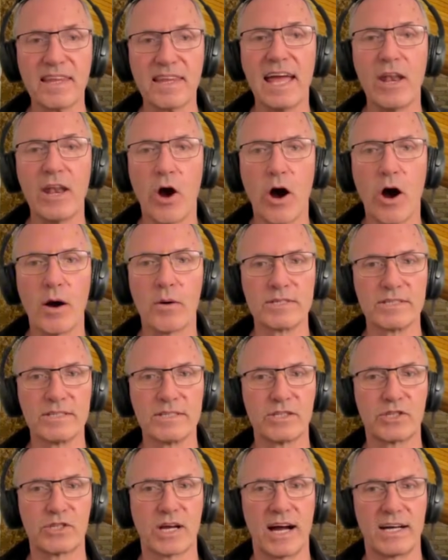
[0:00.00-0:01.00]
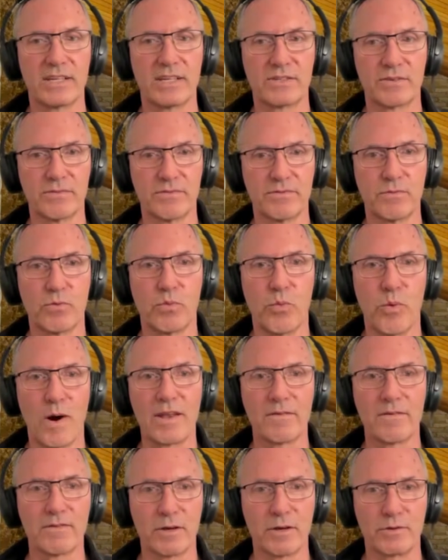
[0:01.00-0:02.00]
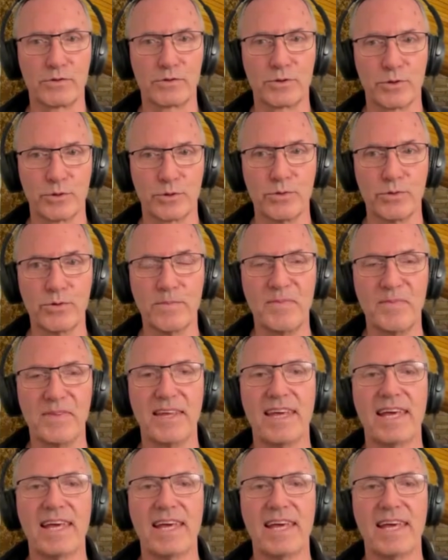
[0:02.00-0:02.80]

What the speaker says: And I was in charge of one of those two.